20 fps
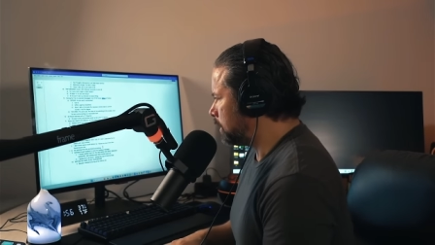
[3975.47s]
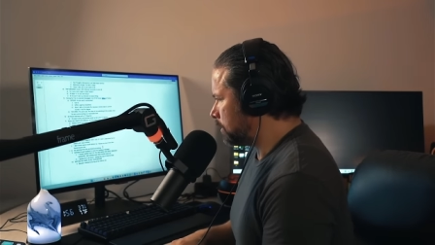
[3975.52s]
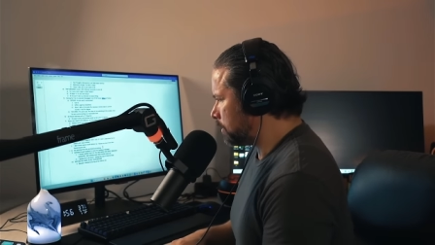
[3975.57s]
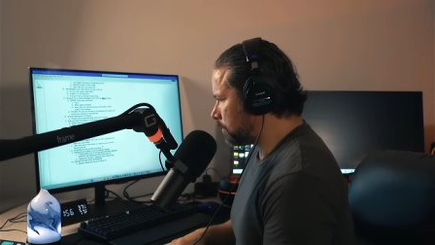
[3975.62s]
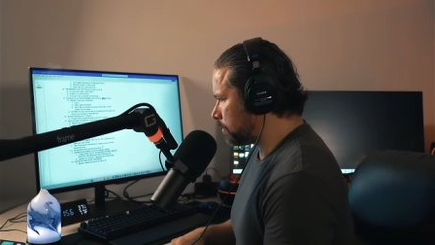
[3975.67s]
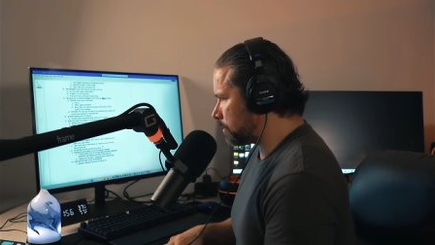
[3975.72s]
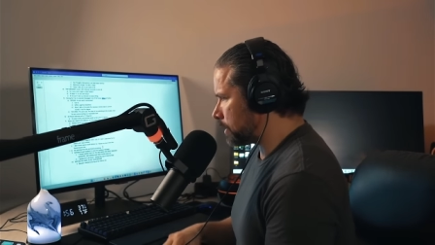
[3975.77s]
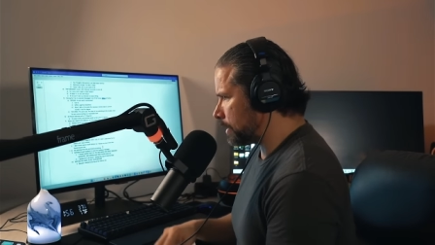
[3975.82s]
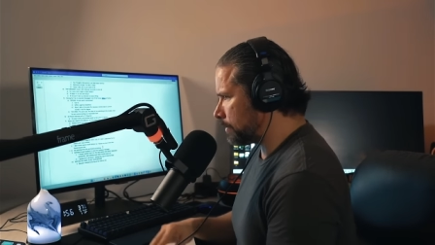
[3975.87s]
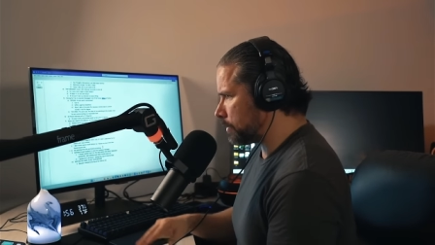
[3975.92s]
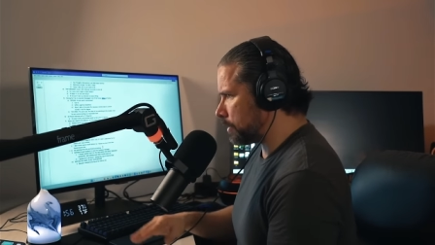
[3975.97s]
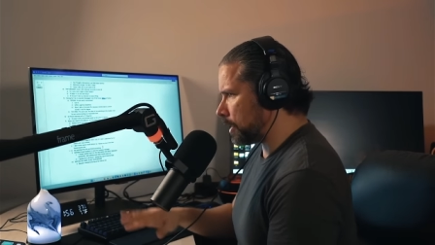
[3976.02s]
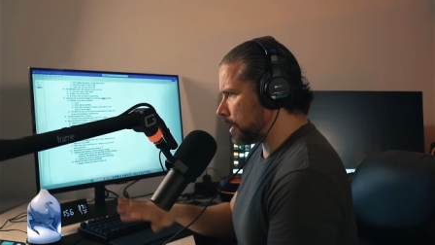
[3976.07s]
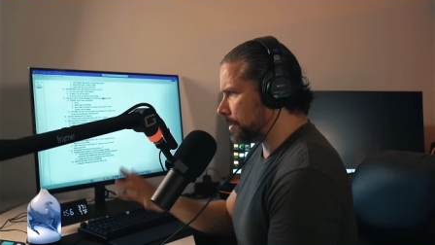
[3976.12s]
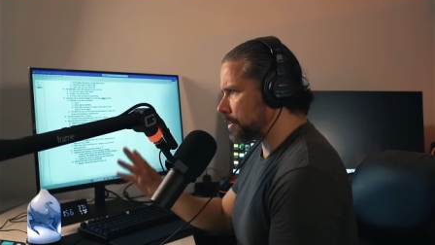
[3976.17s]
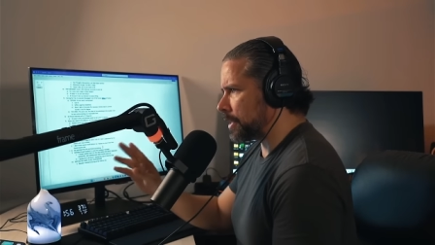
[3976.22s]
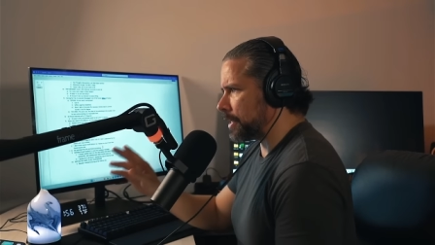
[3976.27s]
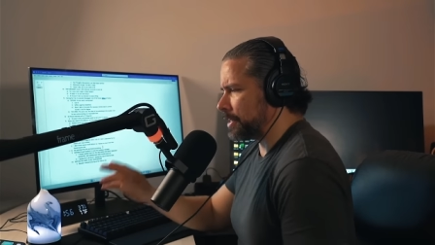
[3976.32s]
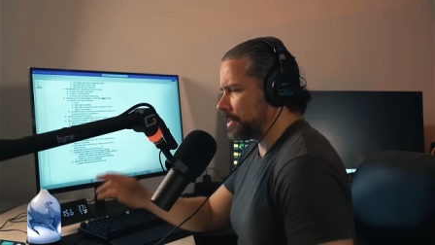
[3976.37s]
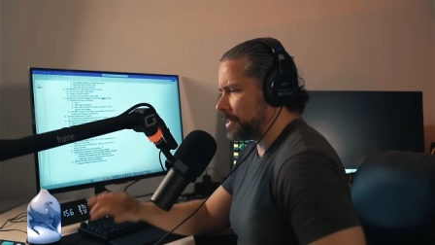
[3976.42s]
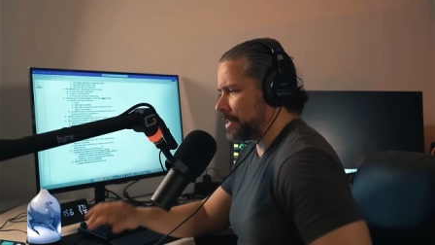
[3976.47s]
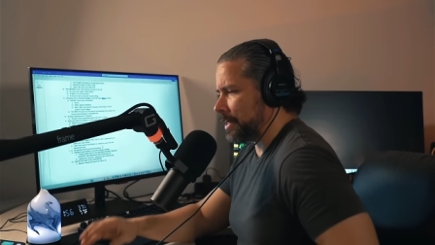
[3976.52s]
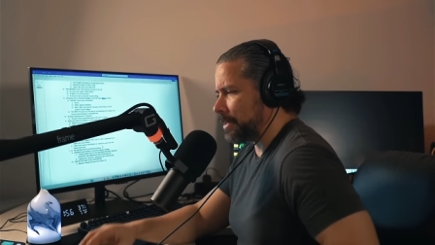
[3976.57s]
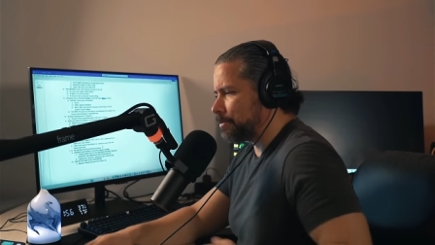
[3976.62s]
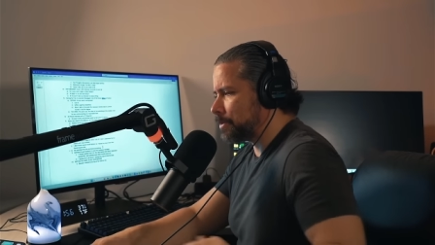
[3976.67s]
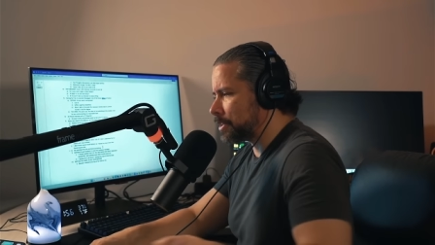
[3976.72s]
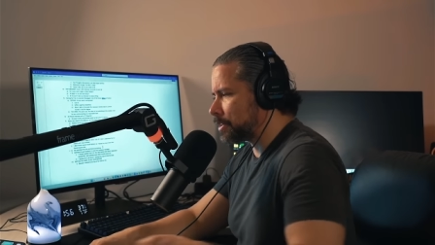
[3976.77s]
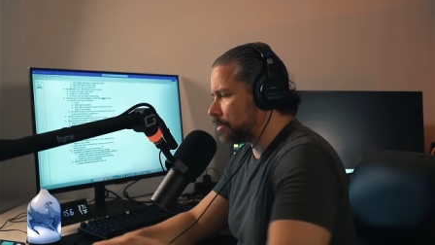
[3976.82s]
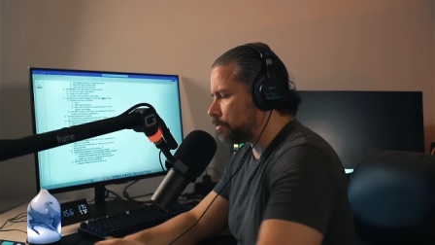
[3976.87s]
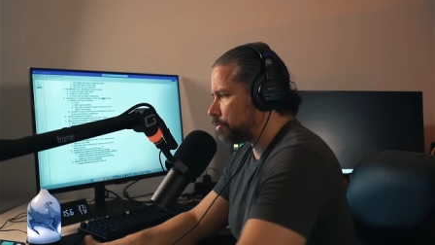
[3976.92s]
or whatever online
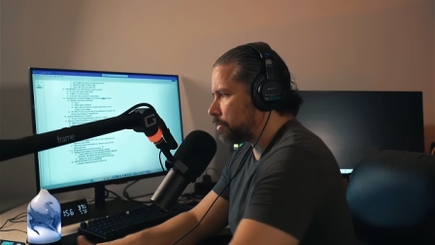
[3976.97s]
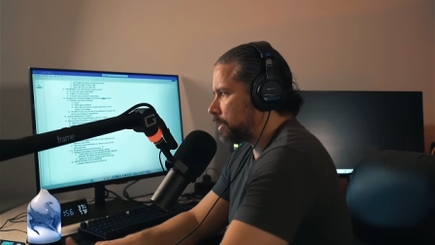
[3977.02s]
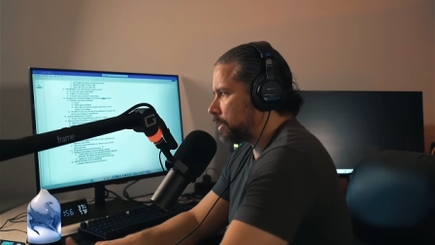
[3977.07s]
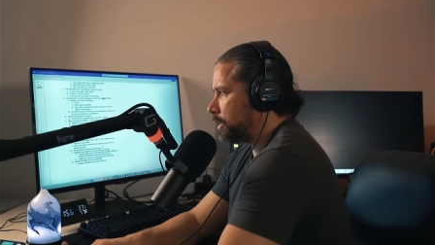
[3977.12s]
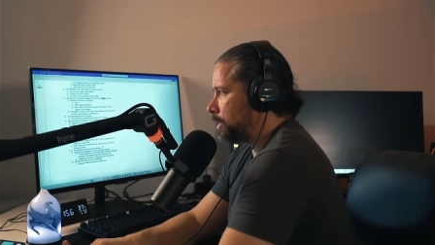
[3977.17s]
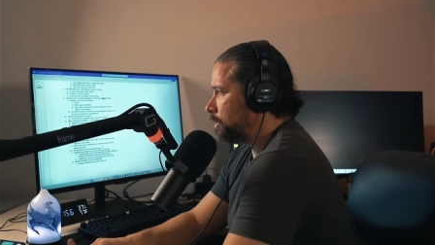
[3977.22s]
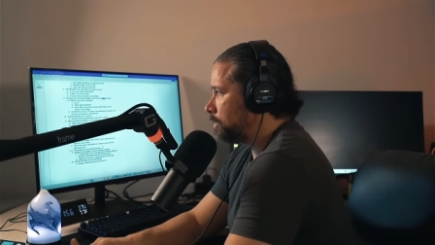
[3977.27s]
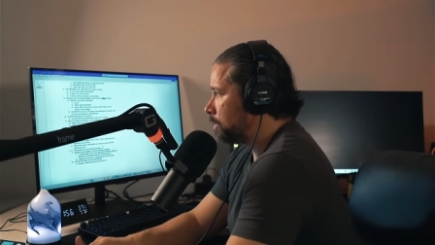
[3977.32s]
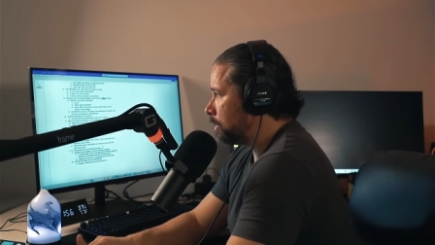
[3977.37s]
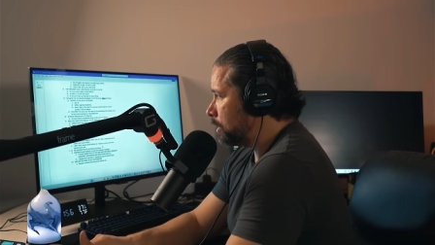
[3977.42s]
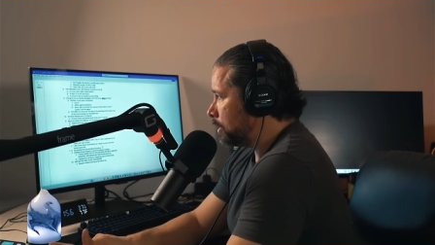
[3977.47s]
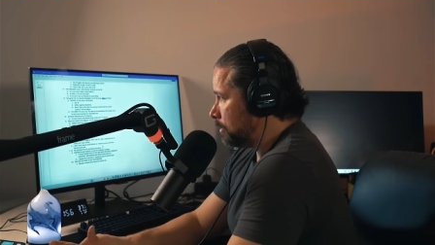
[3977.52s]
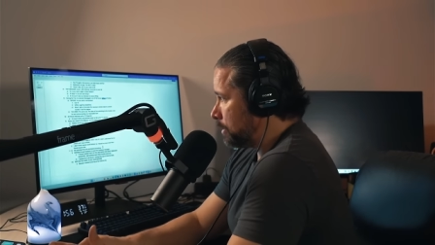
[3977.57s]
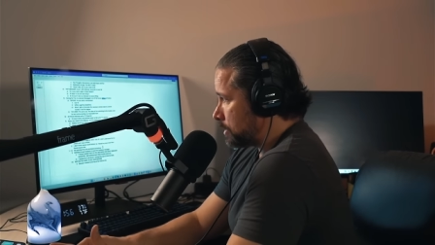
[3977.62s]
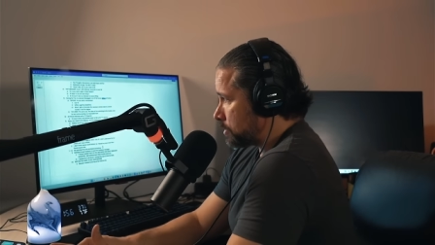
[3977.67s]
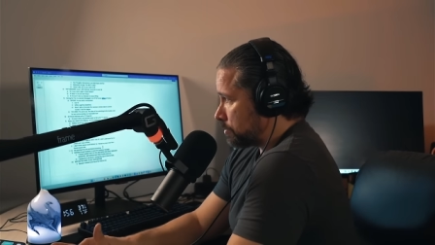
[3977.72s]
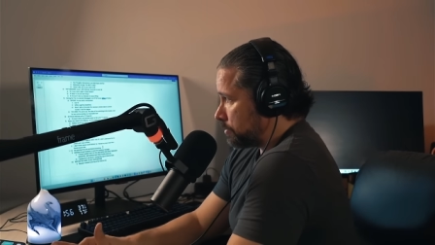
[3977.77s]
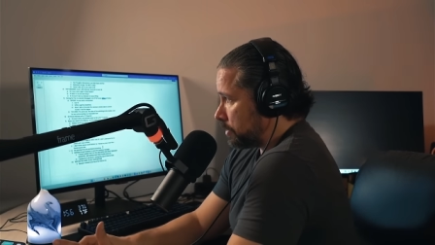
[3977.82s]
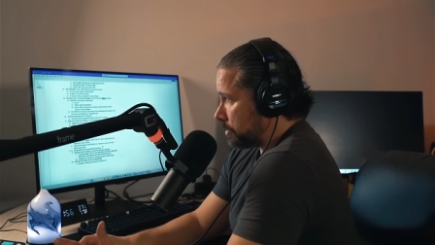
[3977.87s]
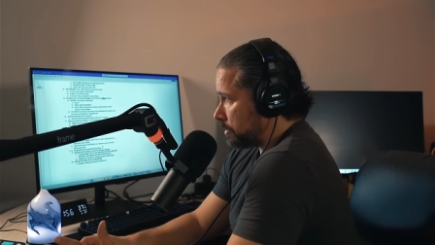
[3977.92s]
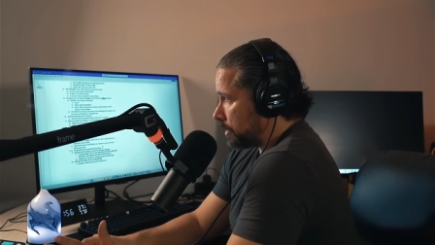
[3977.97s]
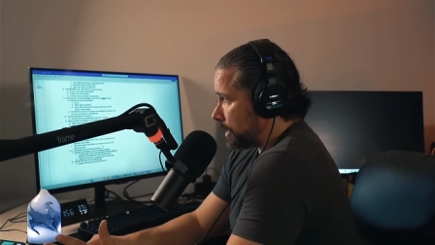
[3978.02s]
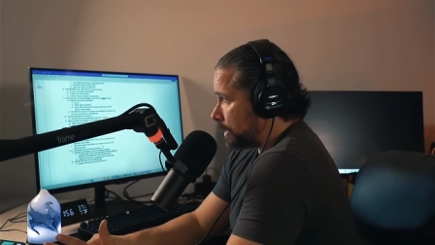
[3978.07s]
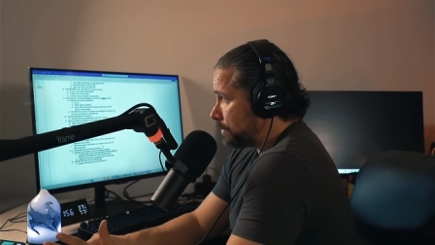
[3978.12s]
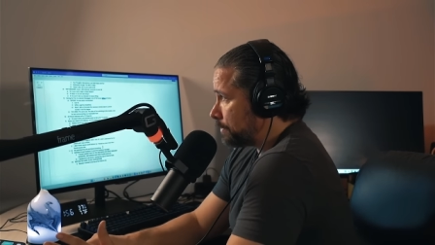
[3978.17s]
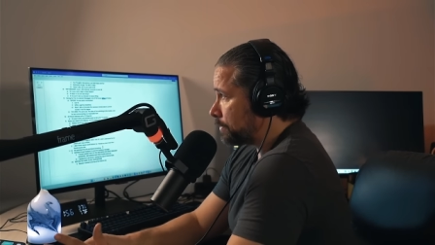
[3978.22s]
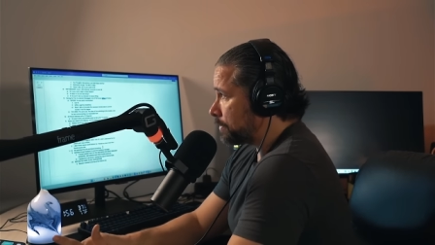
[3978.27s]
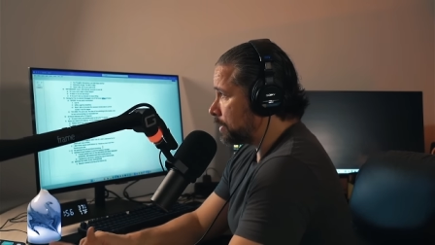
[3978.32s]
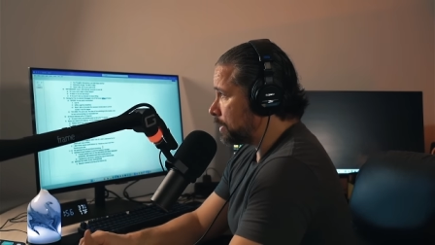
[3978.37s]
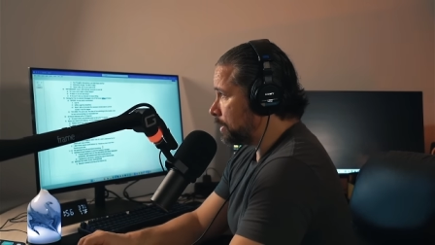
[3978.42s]
game that they're playing. It's real
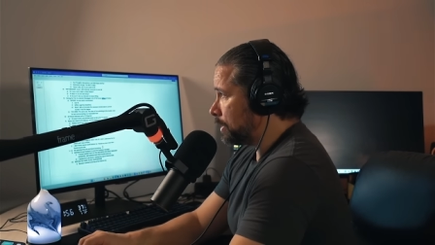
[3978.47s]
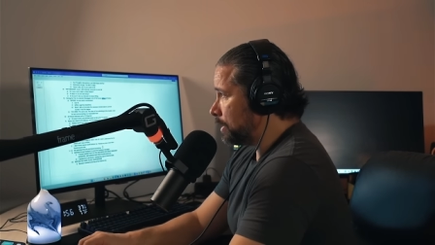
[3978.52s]
life